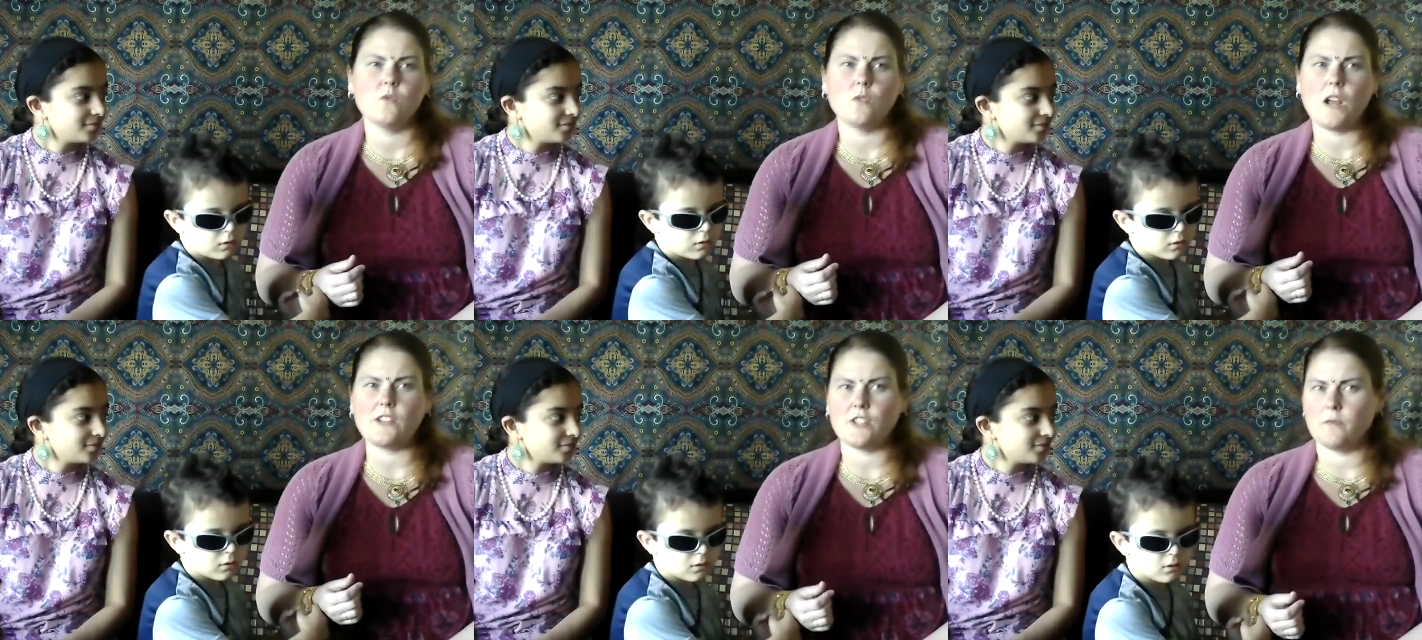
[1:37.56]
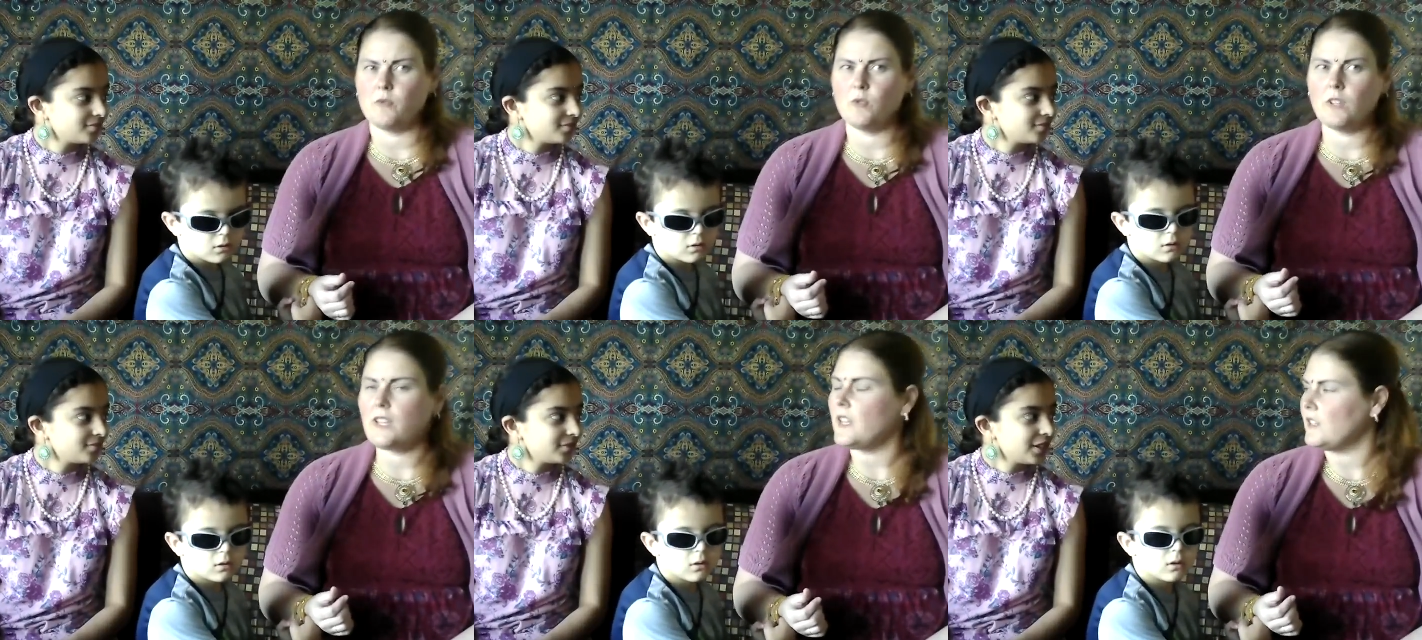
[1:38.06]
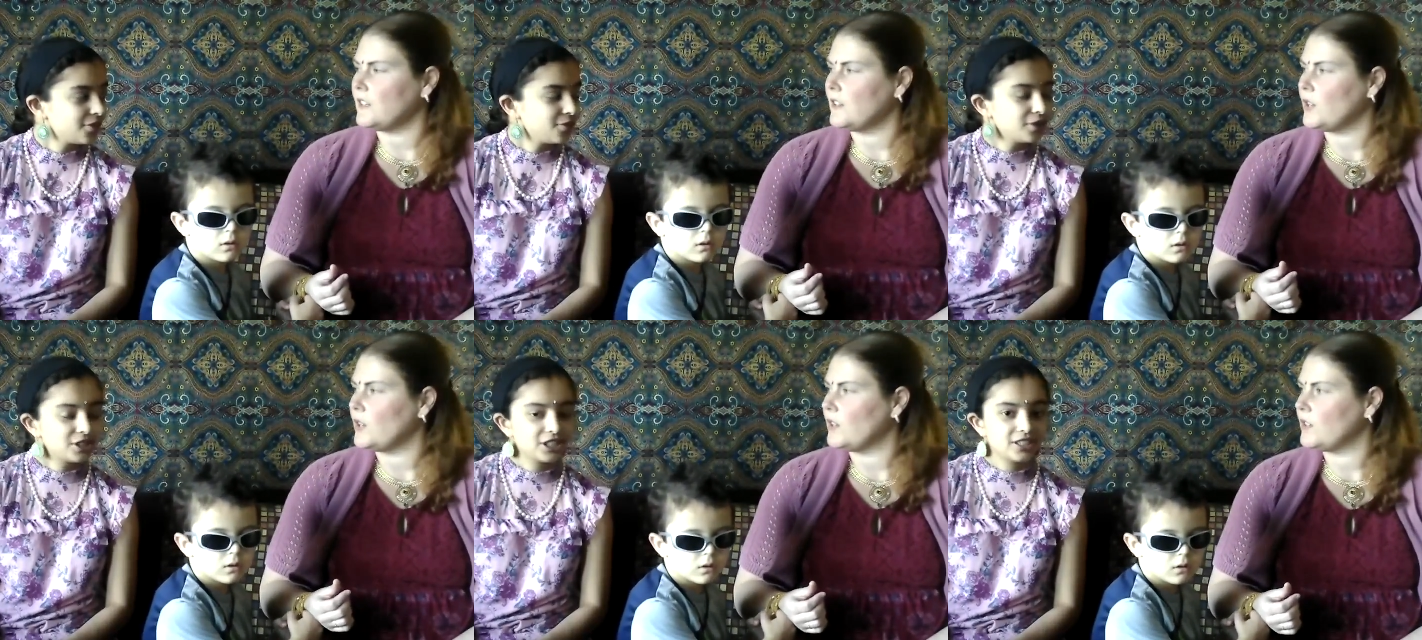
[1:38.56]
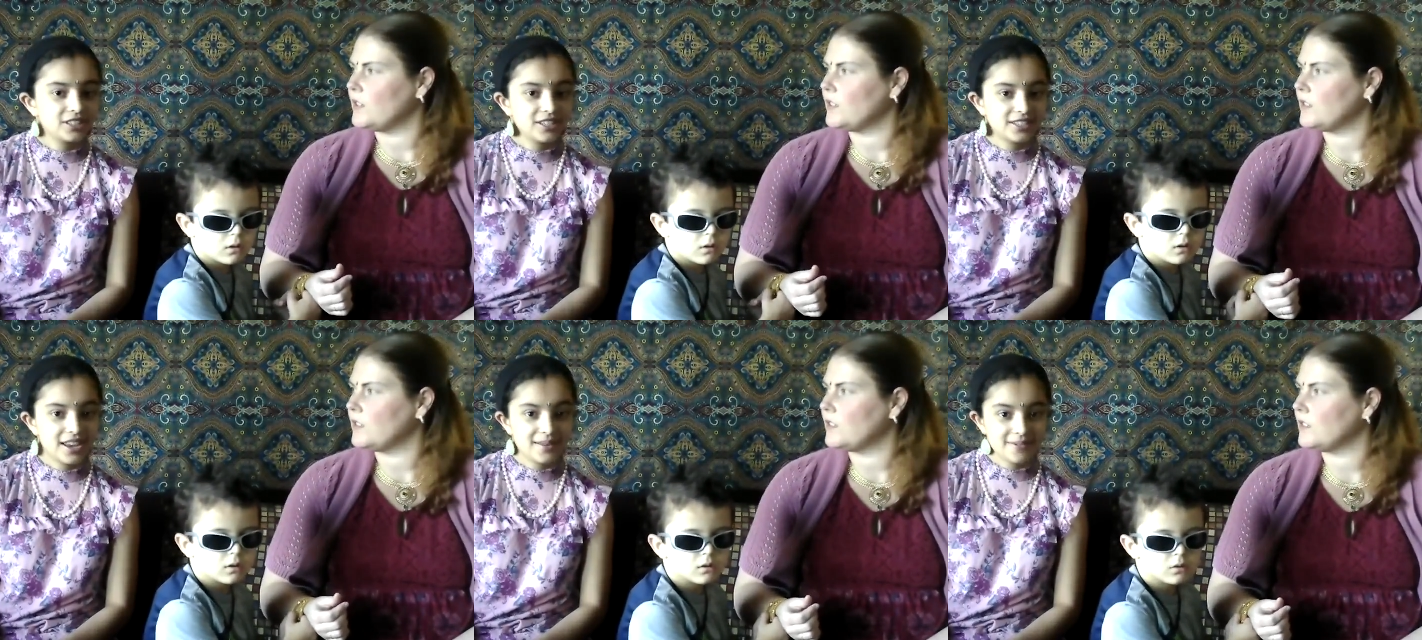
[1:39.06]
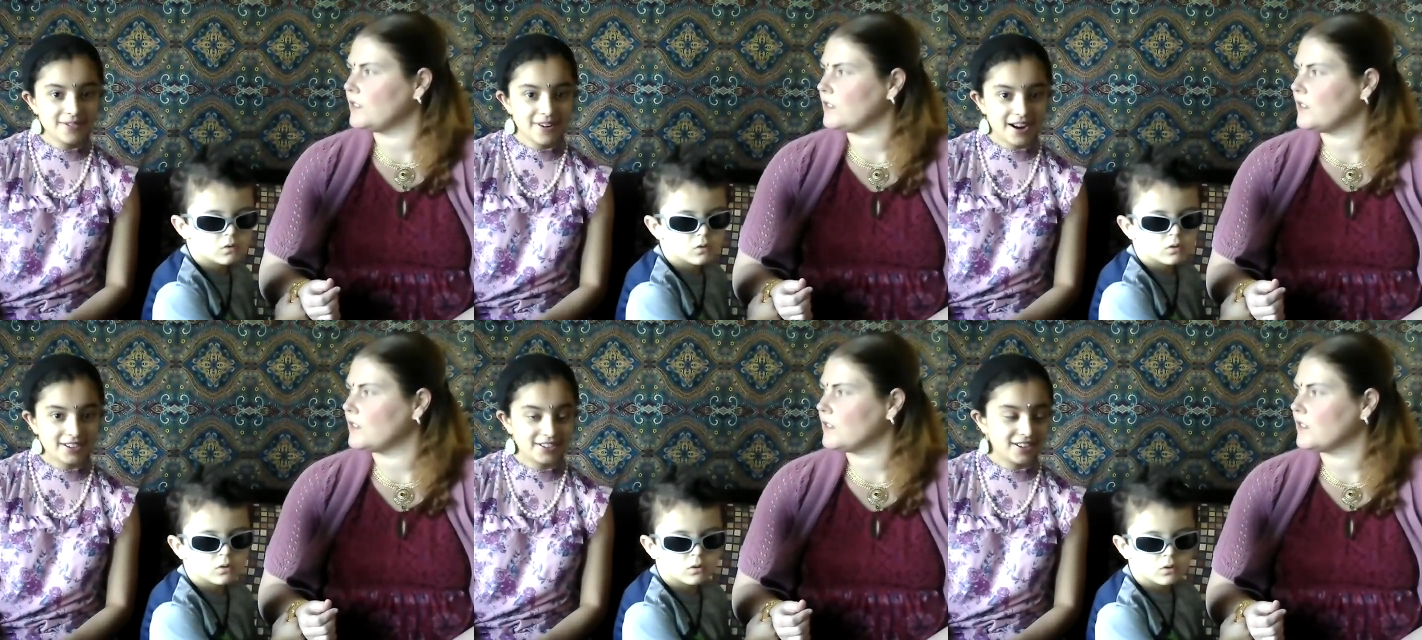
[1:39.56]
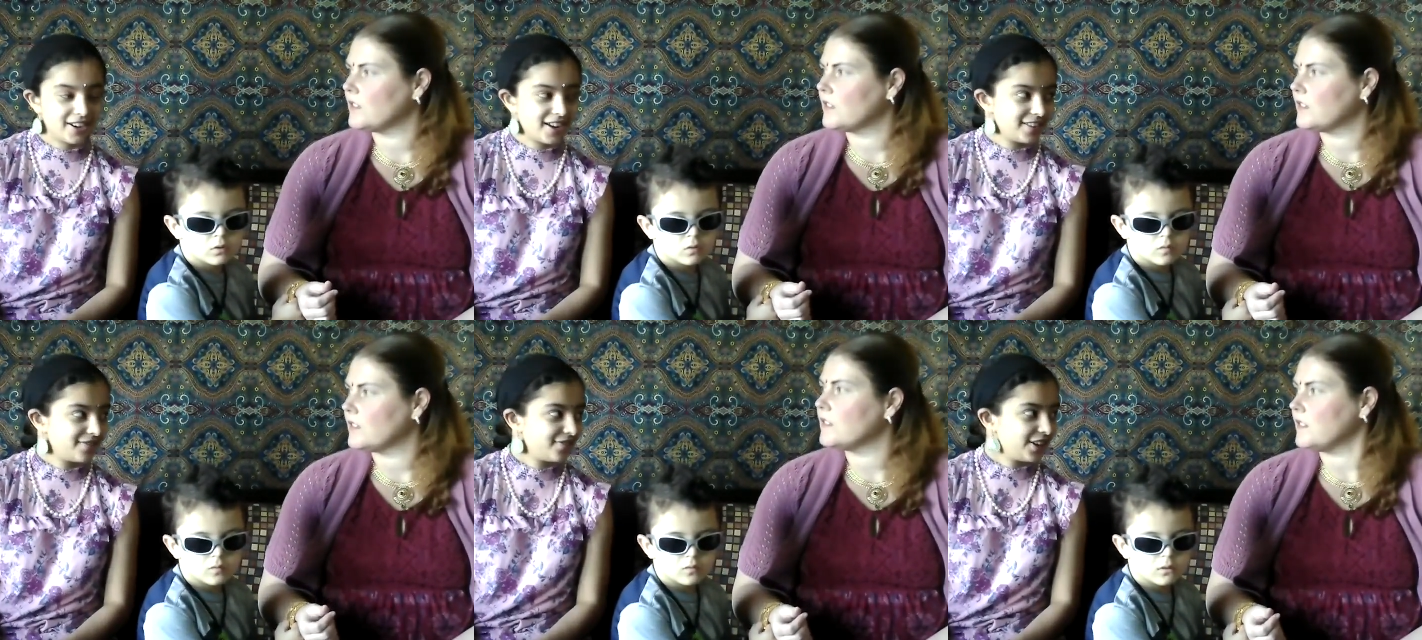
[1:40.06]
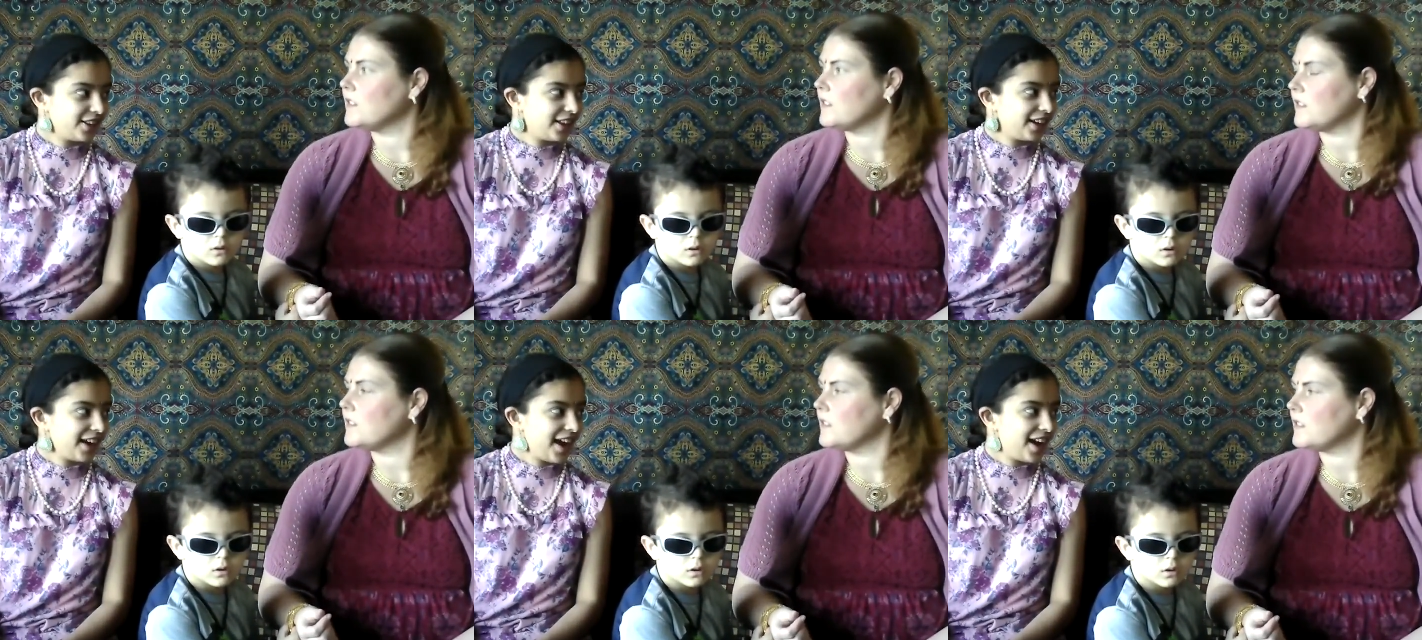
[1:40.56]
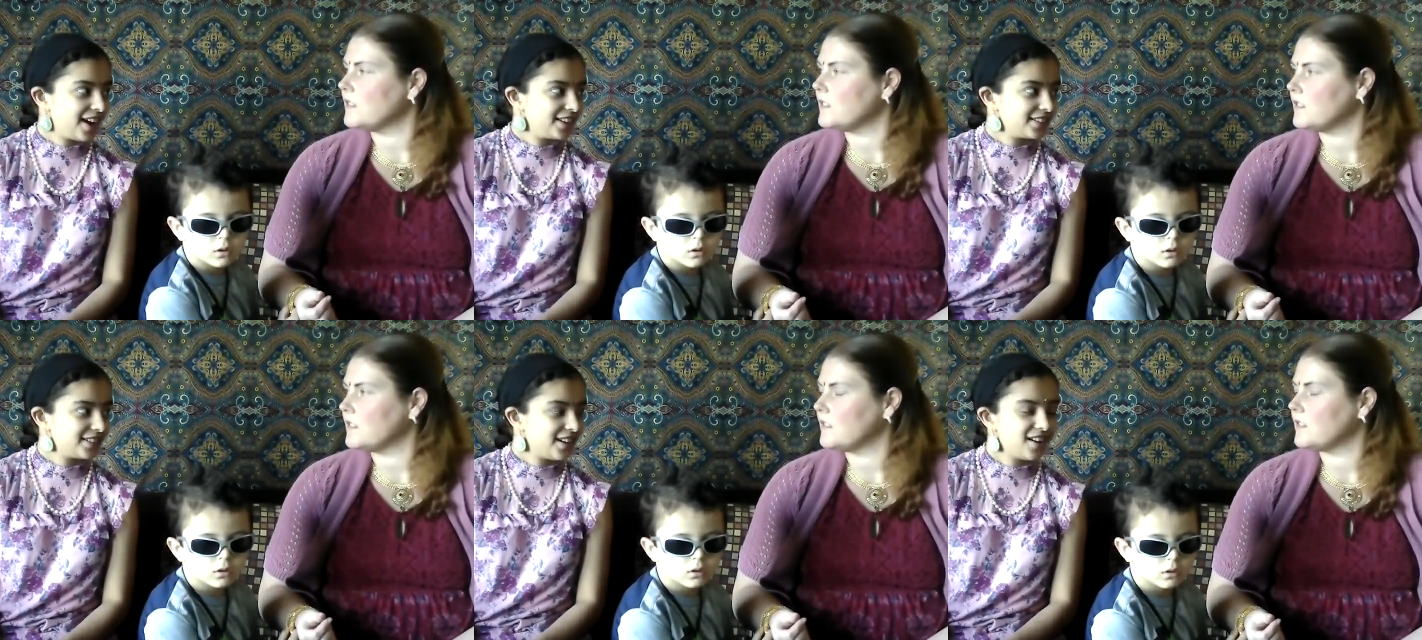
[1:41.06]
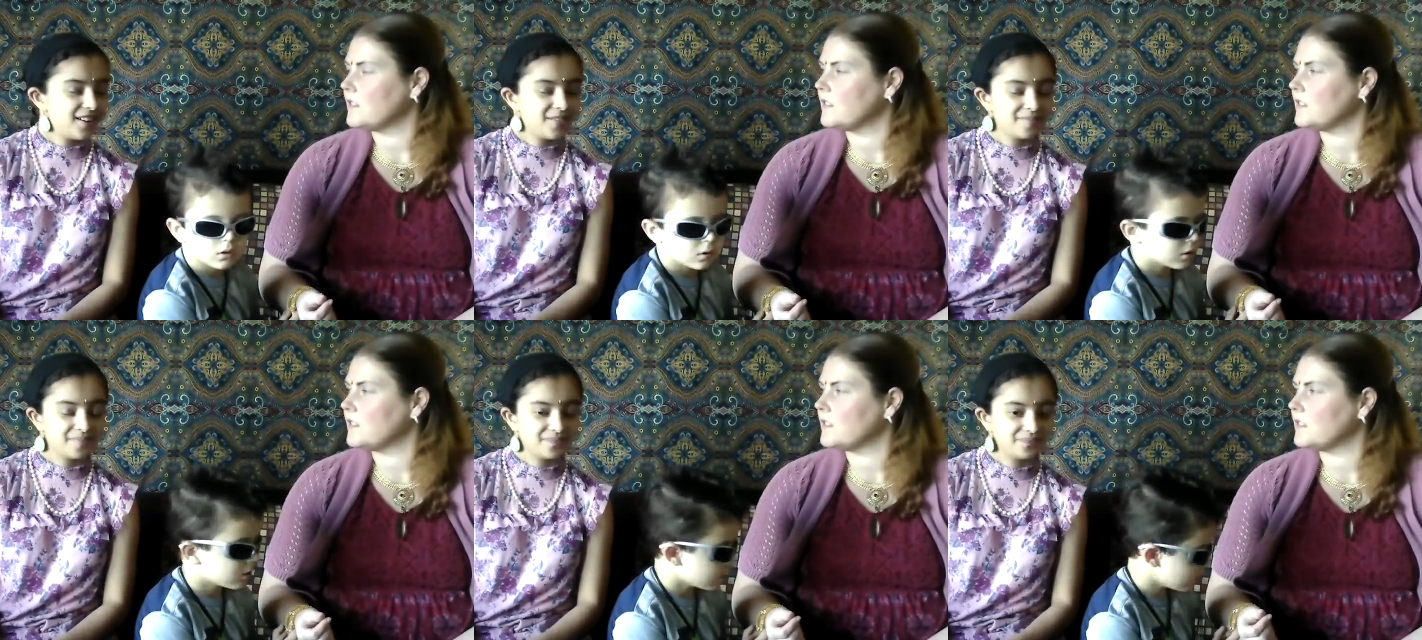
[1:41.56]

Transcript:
Speaker 1: Rajamouli,
Speaker 2: which is the same director I feel like as um,